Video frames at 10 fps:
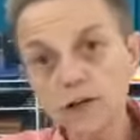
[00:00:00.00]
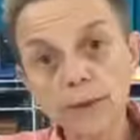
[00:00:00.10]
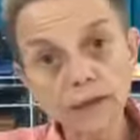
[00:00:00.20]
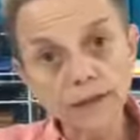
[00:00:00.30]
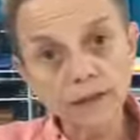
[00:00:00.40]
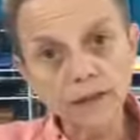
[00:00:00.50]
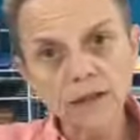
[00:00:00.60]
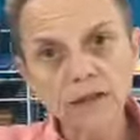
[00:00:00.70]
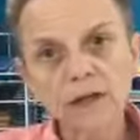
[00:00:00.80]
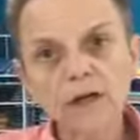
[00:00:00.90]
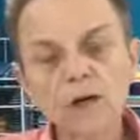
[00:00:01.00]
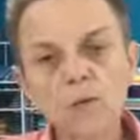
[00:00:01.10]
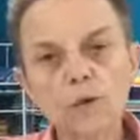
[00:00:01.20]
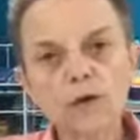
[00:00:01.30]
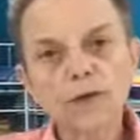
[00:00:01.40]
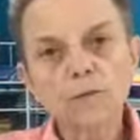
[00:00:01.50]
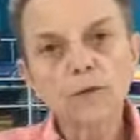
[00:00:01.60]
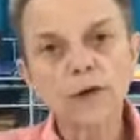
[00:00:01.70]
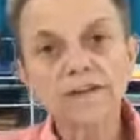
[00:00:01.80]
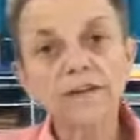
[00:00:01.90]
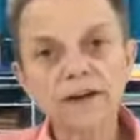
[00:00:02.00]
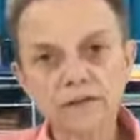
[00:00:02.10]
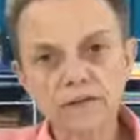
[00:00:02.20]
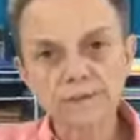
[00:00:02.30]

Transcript: about later with marine vinyl.